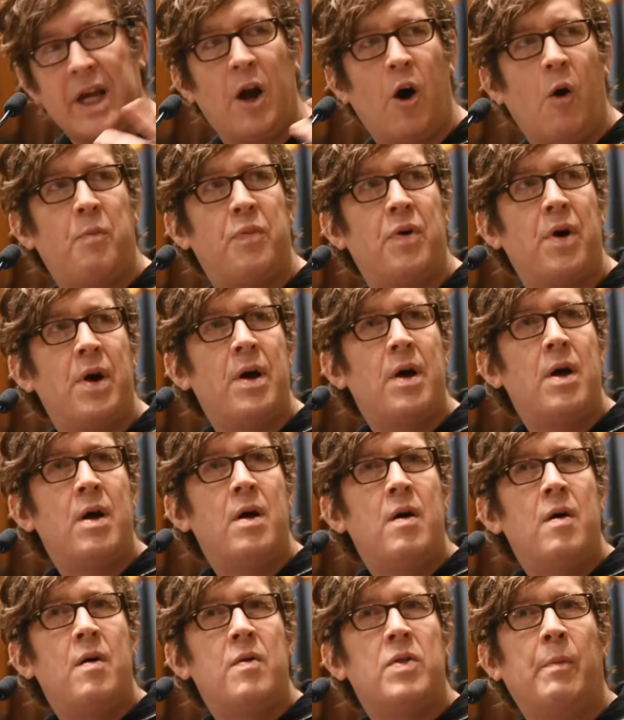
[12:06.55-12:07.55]
I hope
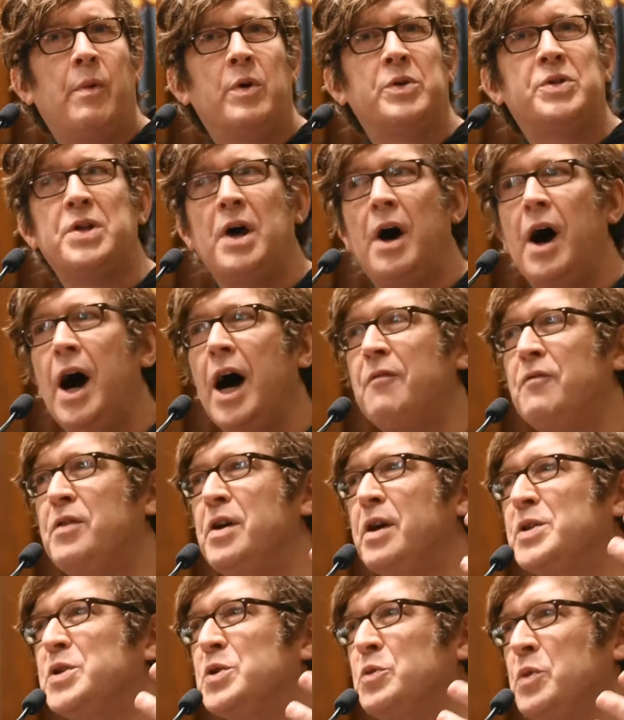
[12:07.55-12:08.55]
the most
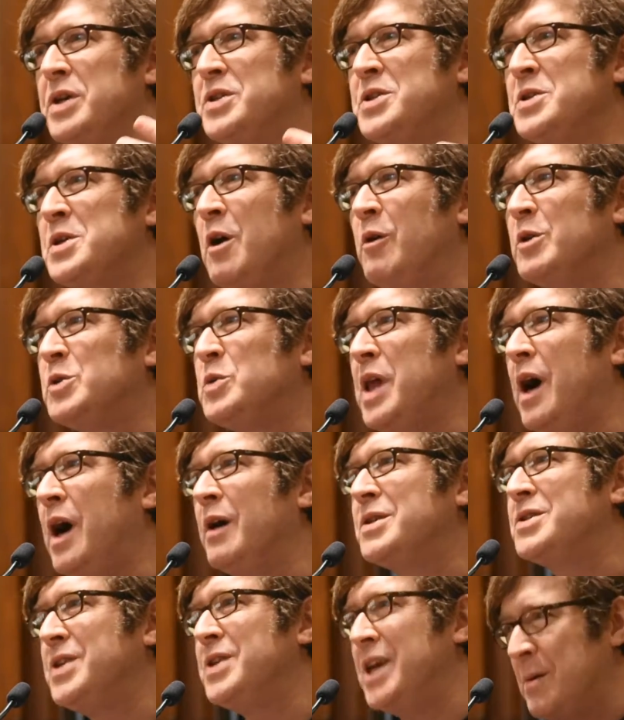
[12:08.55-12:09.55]
obvious reason goes
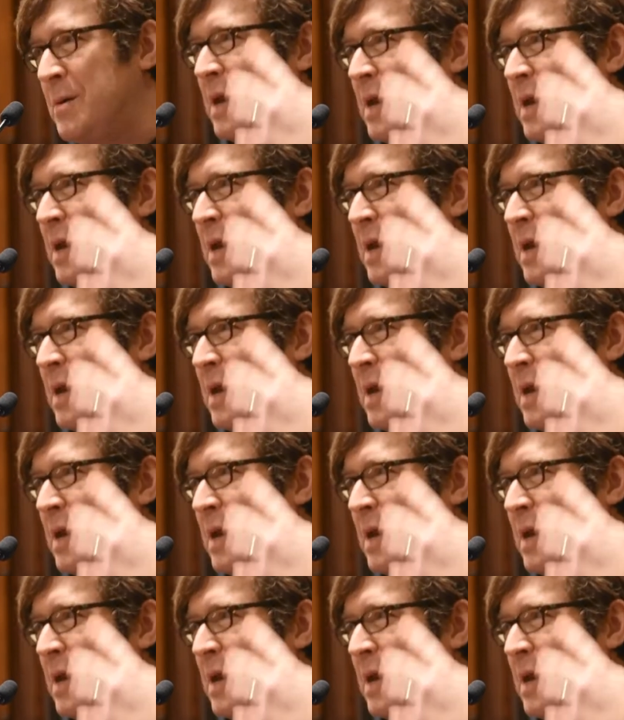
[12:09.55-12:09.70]
without saying,